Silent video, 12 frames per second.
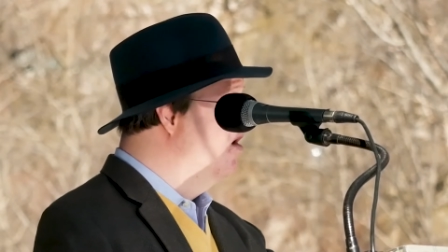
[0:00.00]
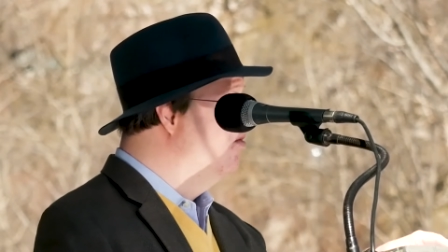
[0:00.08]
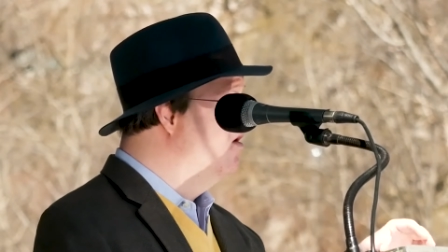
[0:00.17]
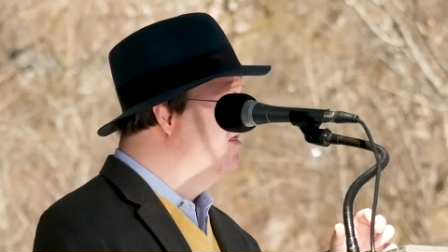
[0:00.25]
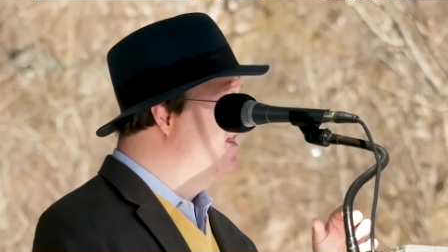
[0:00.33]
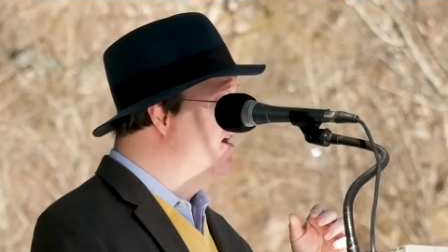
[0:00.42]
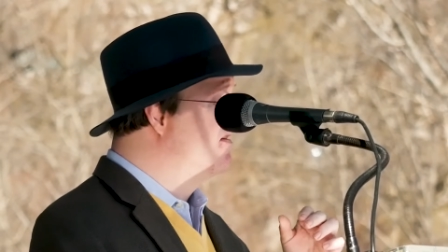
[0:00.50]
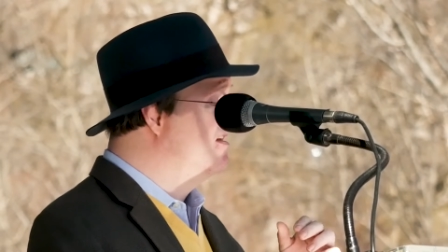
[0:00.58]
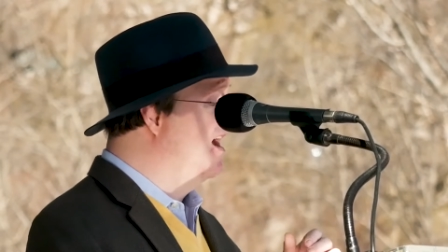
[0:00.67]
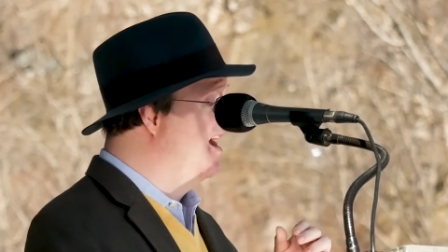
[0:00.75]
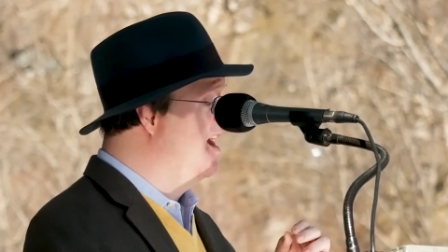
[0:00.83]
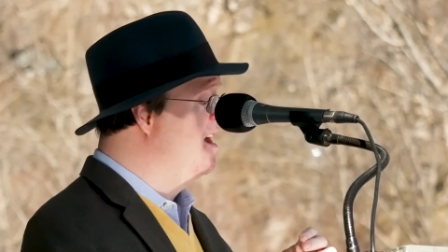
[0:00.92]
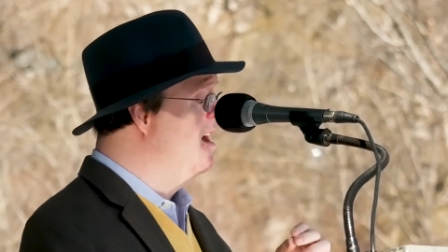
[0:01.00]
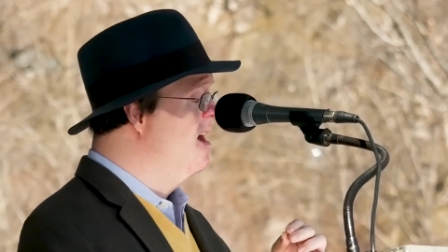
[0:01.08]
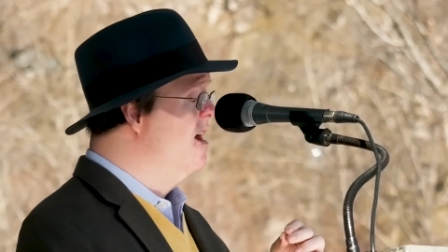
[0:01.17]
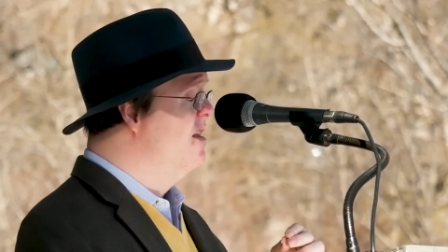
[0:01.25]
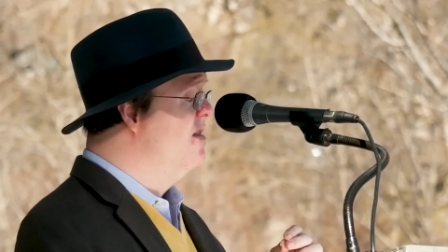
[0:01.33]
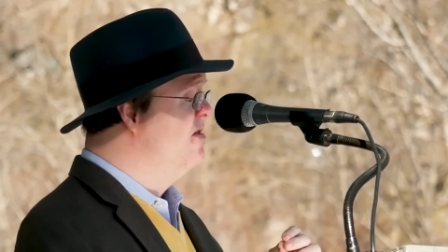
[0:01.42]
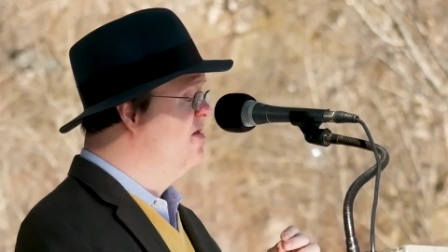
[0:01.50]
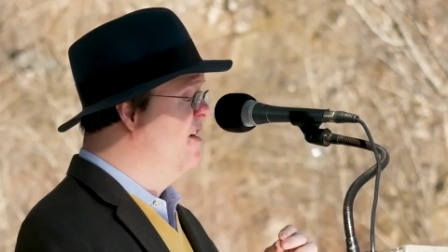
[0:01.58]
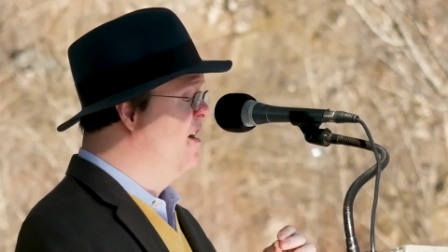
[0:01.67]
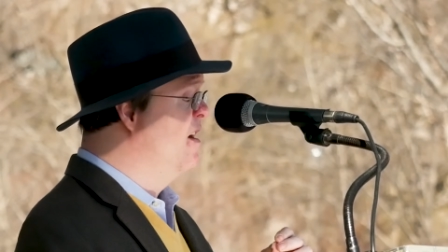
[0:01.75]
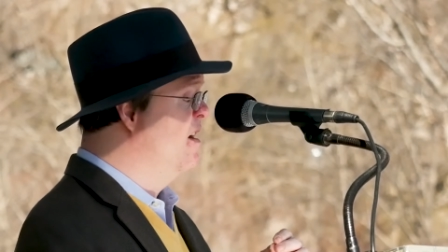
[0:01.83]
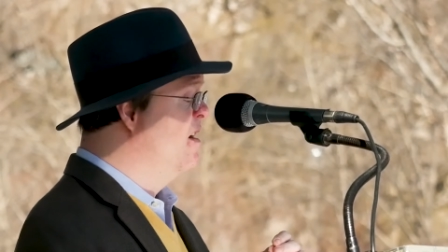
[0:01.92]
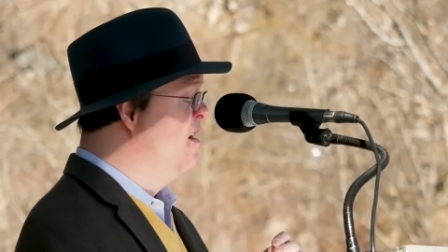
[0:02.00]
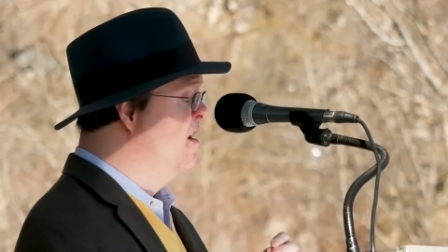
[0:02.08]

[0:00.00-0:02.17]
when they say the